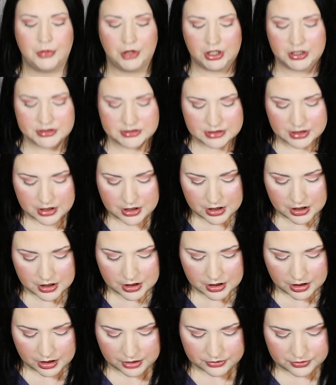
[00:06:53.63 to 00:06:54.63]
But
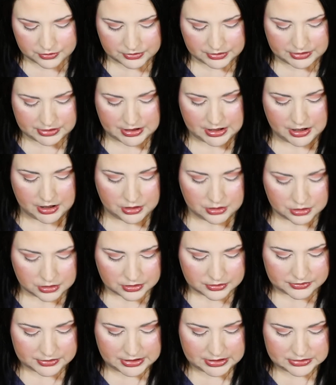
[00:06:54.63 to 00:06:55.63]
other than that,
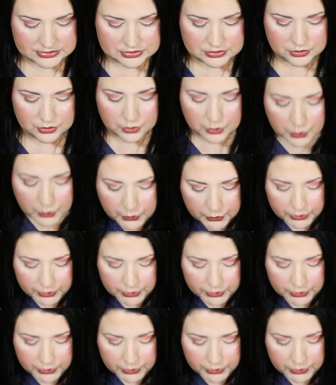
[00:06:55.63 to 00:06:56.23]
things are